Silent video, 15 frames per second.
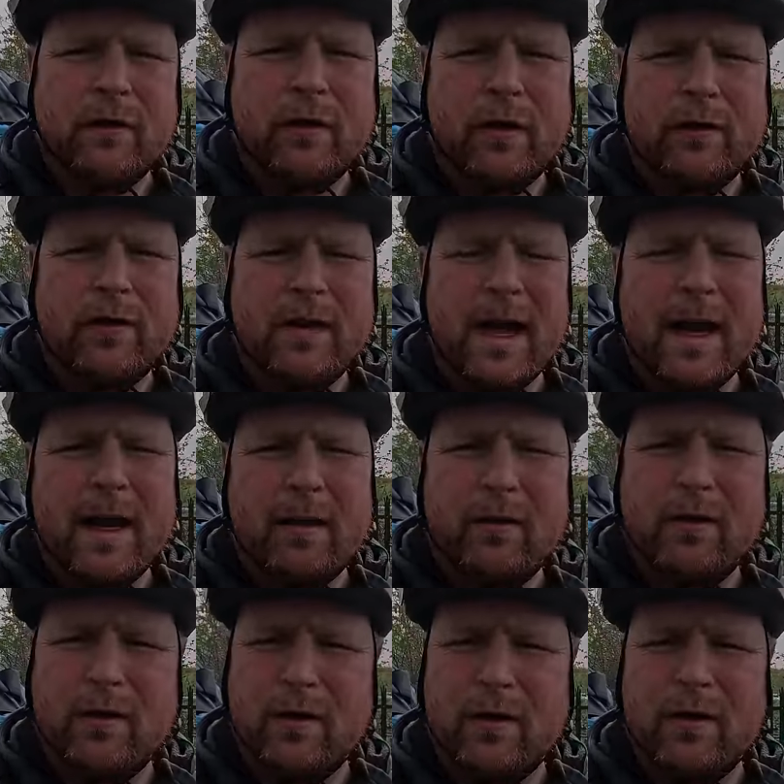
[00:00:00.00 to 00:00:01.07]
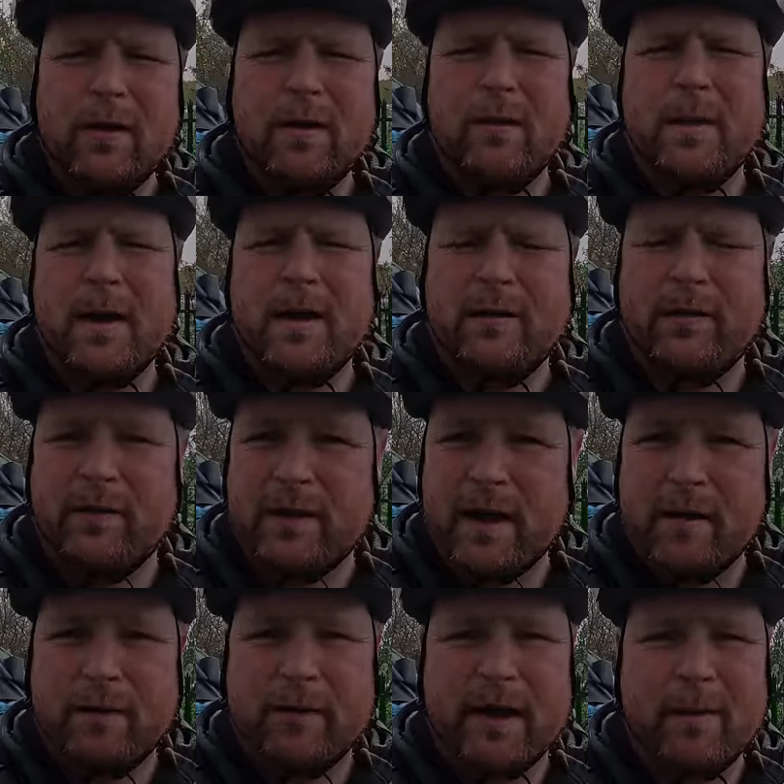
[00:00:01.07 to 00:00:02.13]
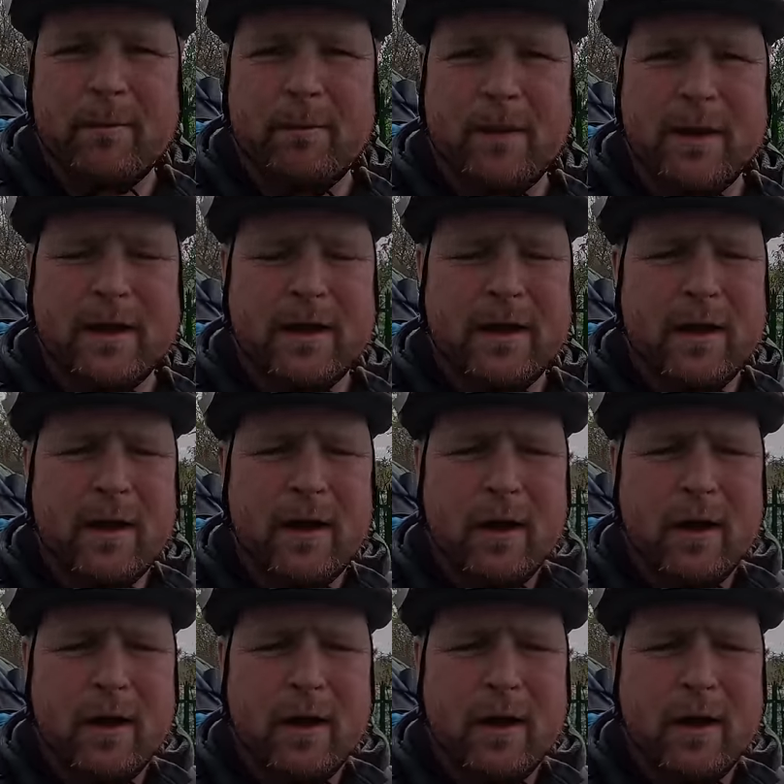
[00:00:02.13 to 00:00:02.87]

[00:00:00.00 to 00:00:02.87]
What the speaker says: So tonight I'm going to do a little bit of stealth camping